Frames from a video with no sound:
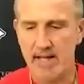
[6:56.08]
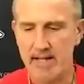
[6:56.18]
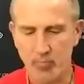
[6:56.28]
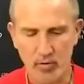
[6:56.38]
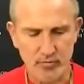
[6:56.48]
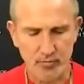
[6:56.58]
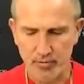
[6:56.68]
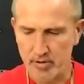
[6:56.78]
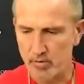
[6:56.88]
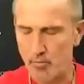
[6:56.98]
wasn't
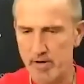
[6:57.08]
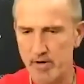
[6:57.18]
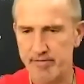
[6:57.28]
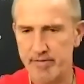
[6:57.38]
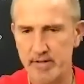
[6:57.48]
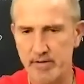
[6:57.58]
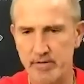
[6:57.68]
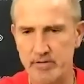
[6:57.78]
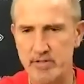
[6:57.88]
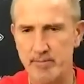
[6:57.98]
real aware of it.
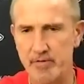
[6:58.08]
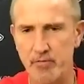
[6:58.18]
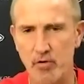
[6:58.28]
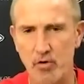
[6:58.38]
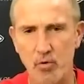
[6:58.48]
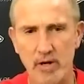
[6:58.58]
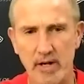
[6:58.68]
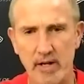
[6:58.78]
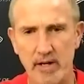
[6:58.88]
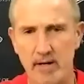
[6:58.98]
Heard something real quick.
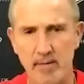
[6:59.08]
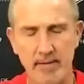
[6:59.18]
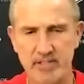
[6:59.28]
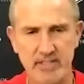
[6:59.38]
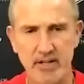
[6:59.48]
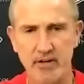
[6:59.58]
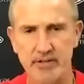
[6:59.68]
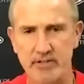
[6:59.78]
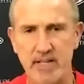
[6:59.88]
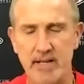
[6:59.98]
Uh, I'd stand on
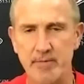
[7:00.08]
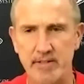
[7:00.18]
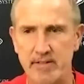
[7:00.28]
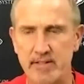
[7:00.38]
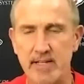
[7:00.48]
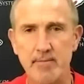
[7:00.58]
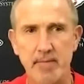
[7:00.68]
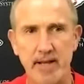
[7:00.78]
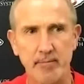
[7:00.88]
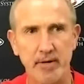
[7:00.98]
the statement that the team
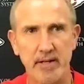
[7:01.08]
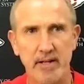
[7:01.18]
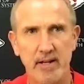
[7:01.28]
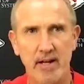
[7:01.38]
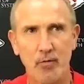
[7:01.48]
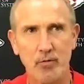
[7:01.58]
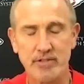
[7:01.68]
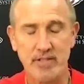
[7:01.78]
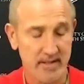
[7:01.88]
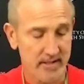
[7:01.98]
made, but I will
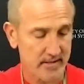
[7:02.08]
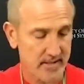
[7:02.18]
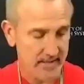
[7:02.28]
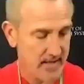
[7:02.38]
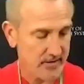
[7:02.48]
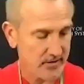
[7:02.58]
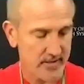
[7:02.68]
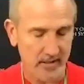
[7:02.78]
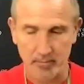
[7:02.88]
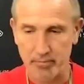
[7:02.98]
say this: I just
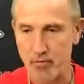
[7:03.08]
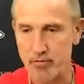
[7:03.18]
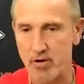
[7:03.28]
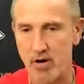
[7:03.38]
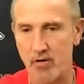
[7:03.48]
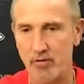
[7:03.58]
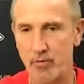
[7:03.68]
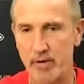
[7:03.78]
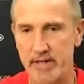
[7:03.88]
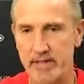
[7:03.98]
think the protocol and the
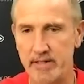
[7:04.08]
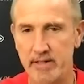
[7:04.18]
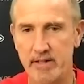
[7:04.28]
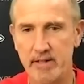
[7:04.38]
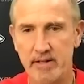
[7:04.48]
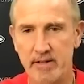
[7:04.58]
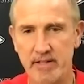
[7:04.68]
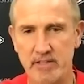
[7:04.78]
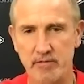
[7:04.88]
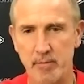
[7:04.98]
way
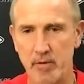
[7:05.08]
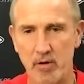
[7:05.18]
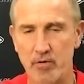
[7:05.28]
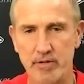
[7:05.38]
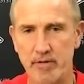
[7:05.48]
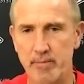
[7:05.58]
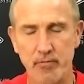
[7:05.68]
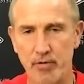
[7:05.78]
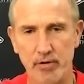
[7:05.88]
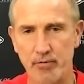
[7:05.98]
things have been going has been
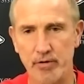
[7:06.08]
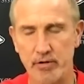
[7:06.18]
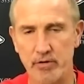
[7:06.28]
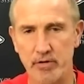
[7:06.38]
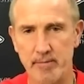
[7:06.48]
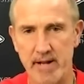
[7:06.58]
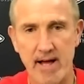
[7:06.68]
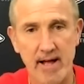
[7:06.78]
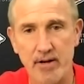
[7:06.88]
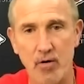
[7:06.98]
really, really good. I mean,
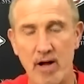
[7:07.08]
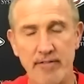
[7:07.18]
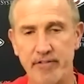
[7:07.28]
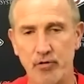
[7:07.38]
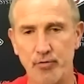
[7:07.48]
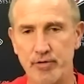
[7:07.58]
I, I know I feel real